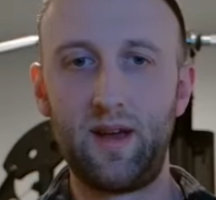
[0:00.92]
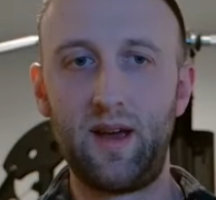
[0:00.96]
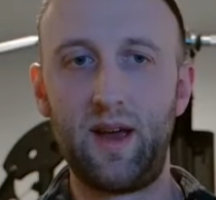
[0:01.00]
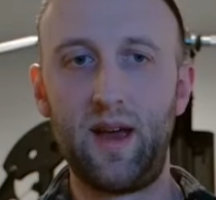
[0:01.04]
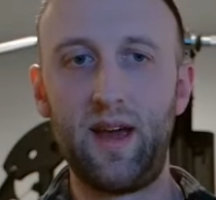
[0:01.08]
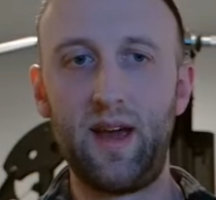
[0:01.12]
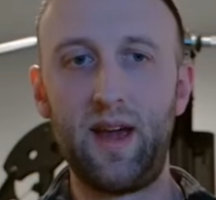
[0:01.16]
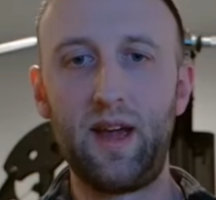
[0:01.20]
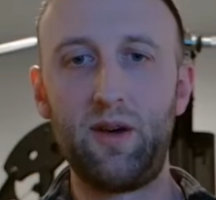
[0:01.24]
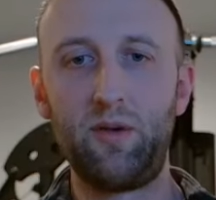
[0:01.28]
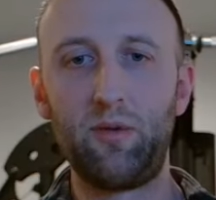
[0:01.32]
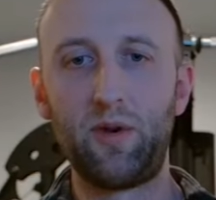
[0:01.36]

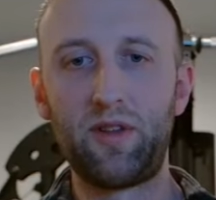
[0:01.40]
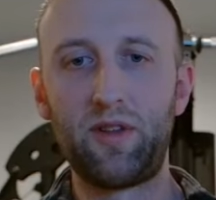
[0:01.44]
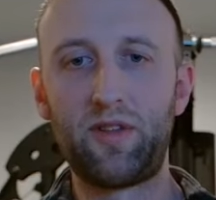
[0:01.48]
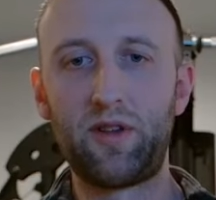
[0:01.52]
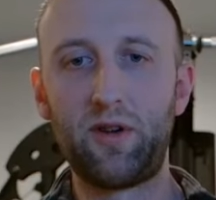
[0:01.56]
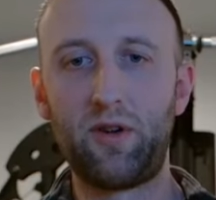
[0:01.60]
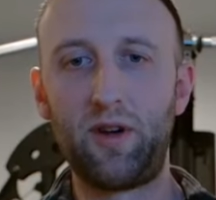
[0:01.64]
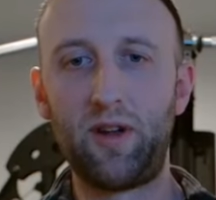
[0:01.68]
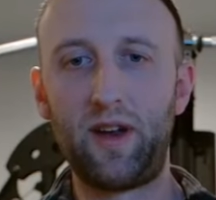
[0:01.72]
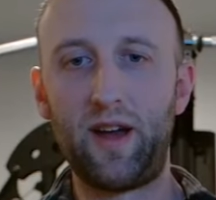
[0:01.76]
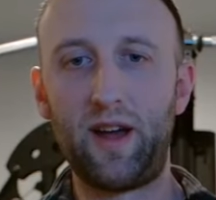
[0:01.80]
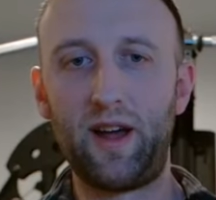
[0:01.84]
Hey, what's
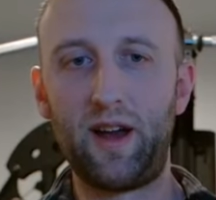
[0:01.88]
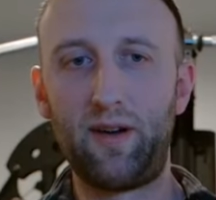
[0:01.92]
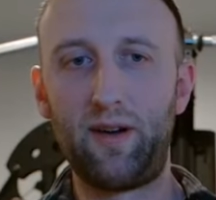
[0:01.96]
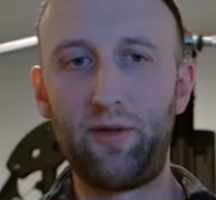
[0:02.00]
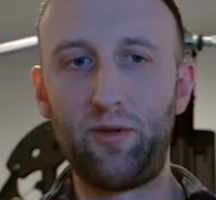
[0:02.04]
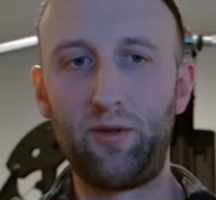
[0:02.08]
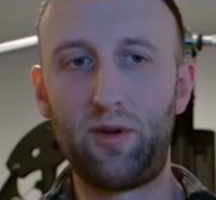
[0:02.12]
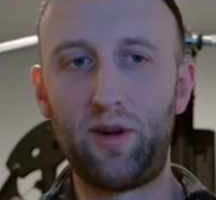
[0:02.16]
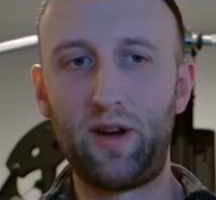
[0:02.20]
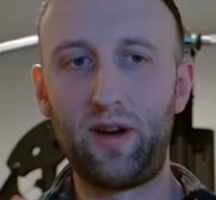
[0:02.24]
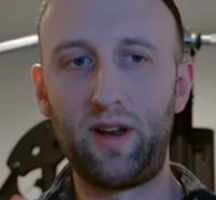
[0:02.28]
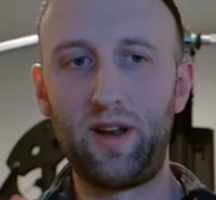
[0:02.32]
going on,
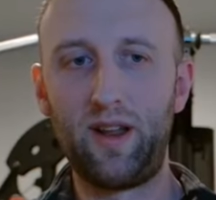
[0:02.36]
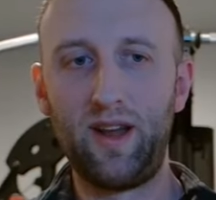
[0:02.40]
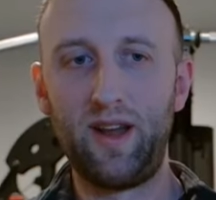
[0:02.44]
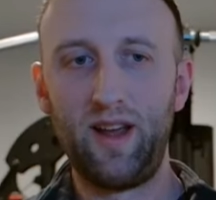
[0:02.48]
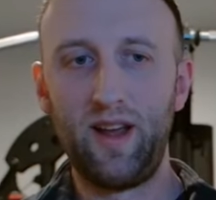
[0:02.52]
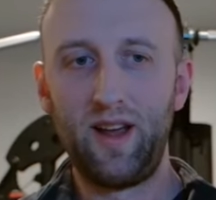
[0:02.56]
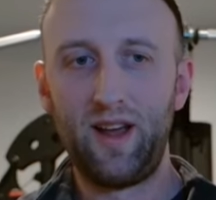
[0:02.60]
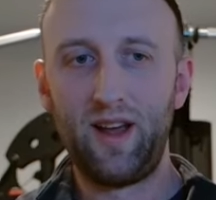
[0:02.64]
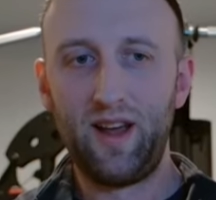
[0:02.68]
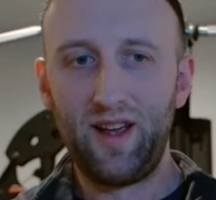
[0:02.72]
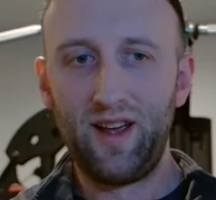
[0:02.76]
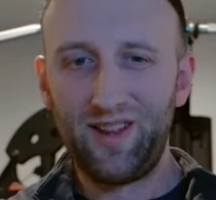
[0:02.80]
everyone?
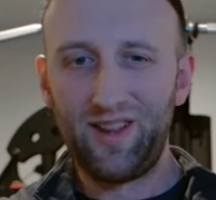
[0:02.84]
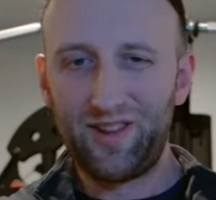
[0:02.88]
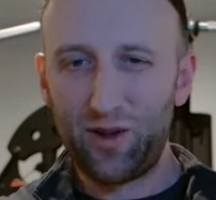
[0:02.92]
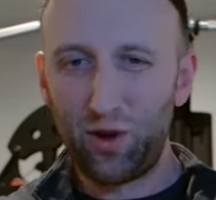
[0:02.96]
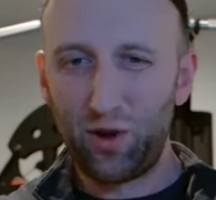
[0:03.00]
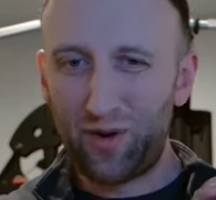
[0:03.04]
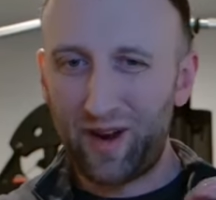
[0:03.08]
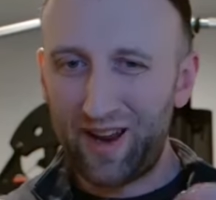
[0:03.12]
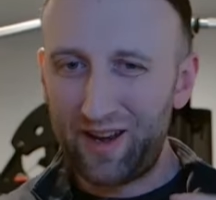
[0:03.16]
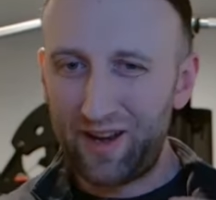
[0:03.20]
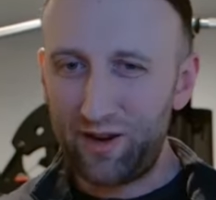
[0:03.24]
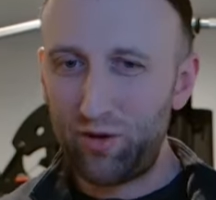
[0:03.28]

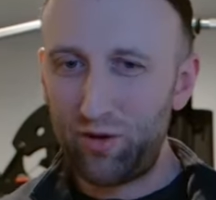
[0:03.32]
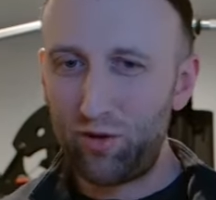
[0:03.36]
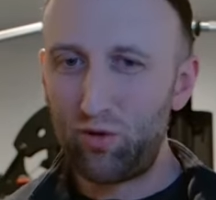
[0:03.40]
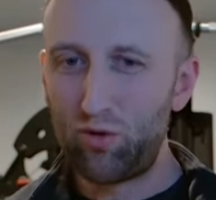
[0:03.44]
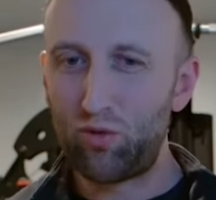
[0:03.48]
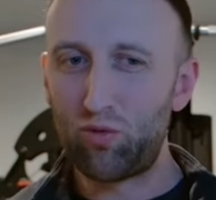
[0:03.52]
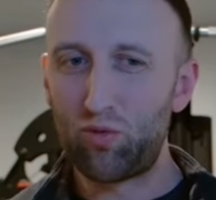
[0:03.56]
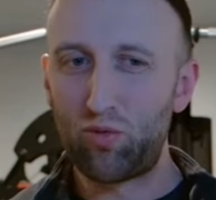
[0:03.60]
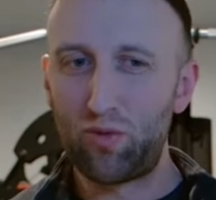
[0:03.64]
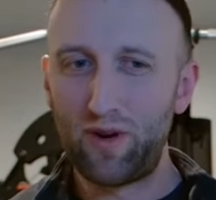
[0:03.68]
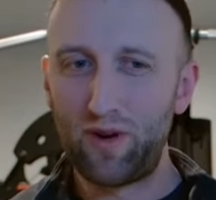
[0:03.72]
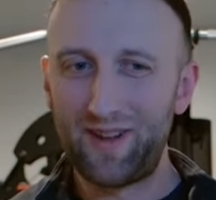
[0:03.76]
So can
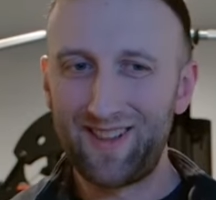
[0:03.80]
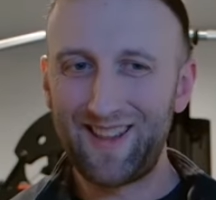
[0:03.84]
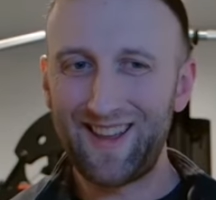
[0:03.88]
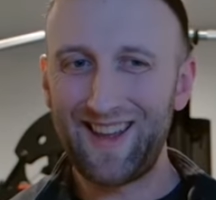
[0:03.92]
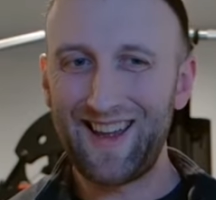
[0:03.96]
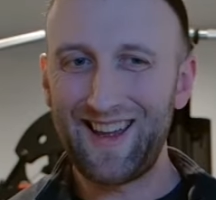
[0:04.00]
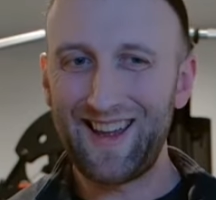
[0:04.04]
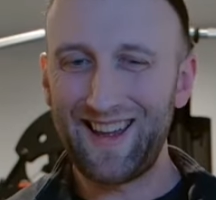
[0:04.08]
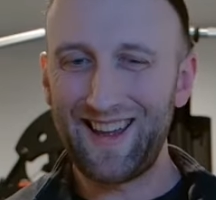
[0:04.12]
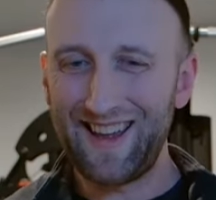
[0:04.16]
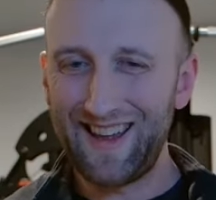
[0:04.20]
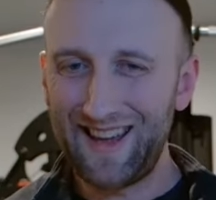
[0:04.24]
you
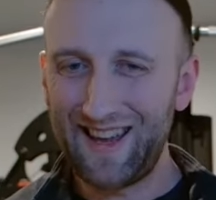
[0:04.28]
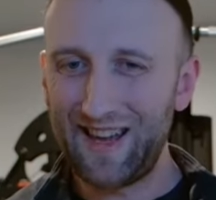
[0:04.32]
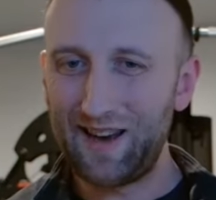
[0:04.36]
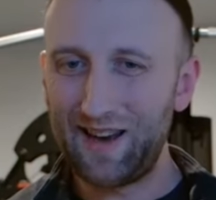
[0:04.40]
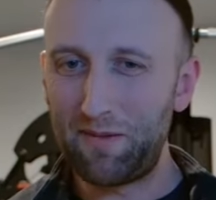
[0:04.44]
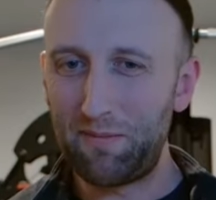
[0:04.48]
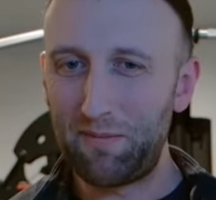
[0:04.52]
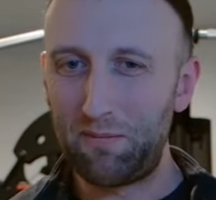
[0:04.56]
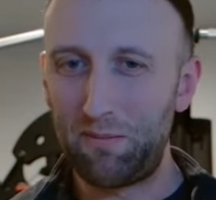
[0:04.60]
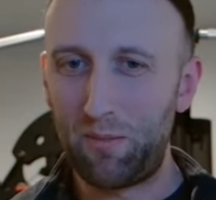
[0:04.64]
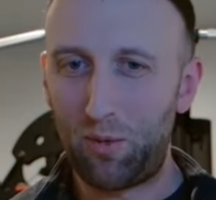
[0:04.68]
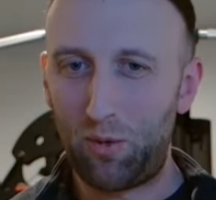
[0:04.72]
really
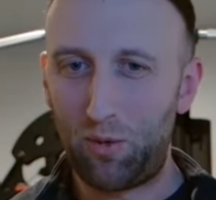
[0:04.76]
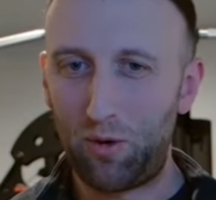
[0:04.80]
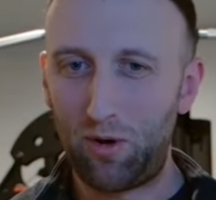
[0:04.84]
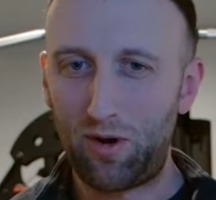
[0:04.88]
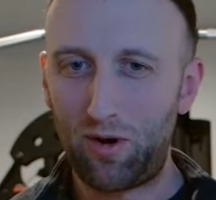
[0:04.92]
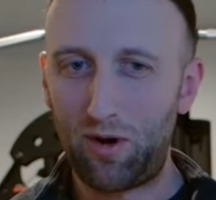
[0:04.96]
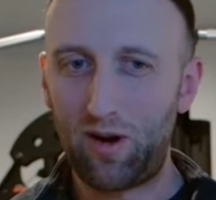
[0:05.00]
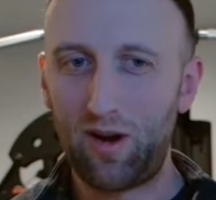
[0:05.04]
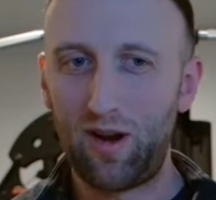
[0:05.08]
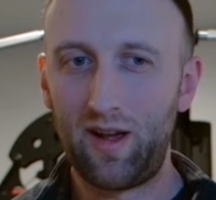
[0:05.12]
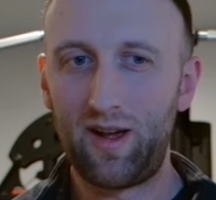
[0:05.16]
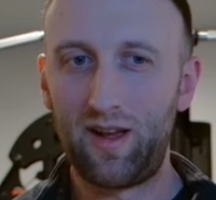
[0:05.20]
eat
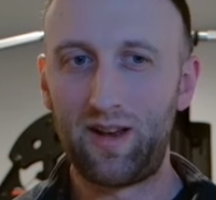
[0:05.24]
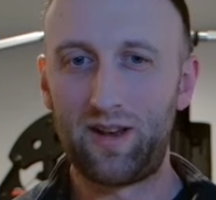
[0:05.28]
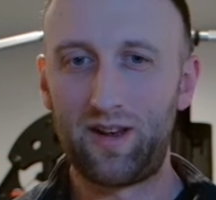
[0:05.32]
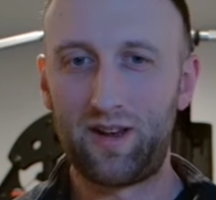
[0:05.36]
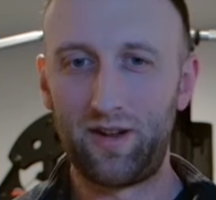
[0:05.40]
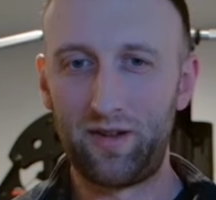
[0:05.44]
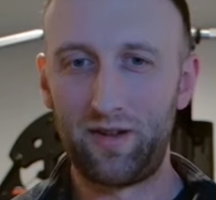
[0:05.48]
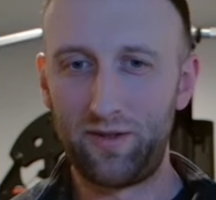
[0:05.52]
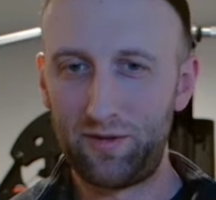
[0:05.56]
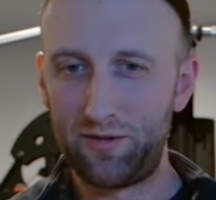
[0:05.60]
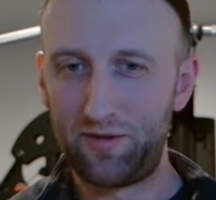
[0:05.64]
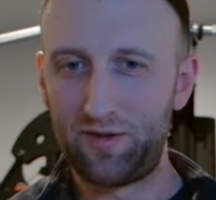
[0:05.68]
more
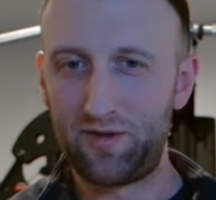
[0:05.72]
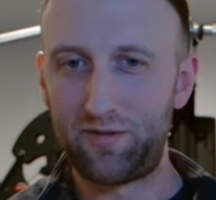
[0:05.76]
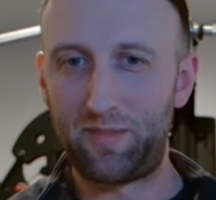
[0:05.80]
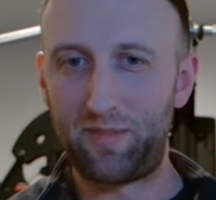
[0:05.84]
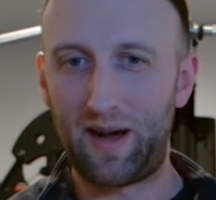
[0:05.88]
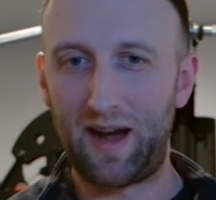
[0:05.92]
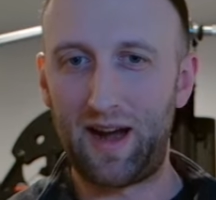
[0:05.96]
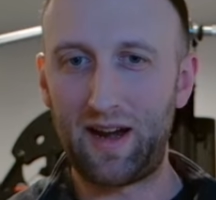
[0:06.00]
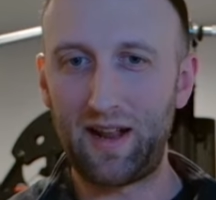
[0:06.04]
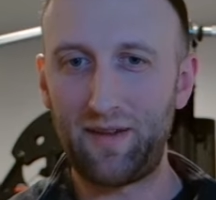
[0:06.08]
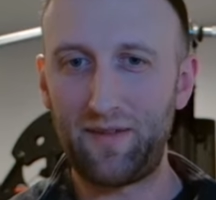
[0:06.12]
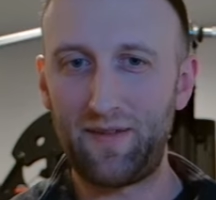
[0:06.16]
to lose
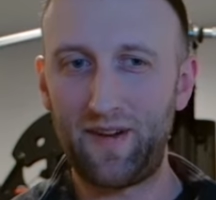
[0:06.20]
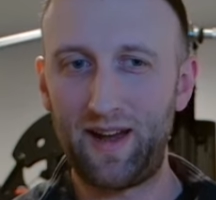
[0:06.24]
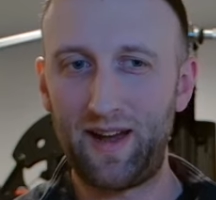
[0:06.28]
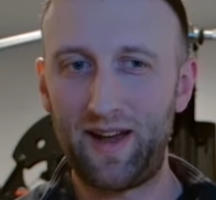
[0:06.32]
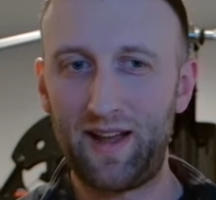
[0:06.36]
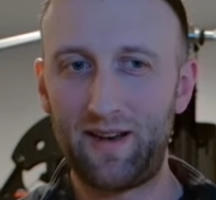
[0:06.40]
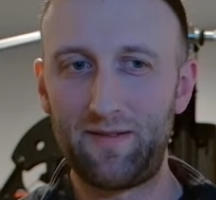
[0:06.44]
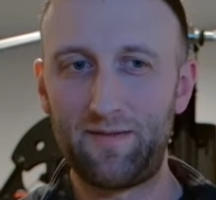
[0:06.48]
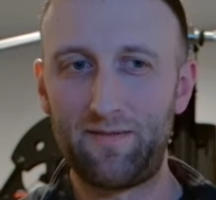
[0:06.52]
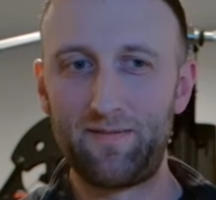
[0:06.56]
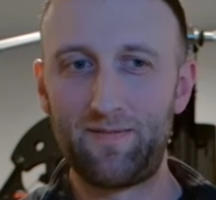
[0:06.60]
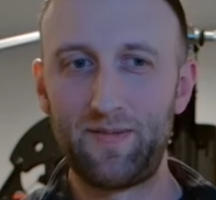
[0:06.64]
body
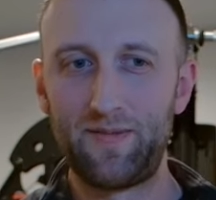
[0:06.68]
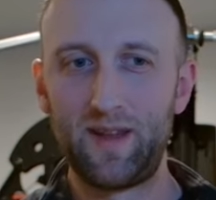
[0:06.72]
fat?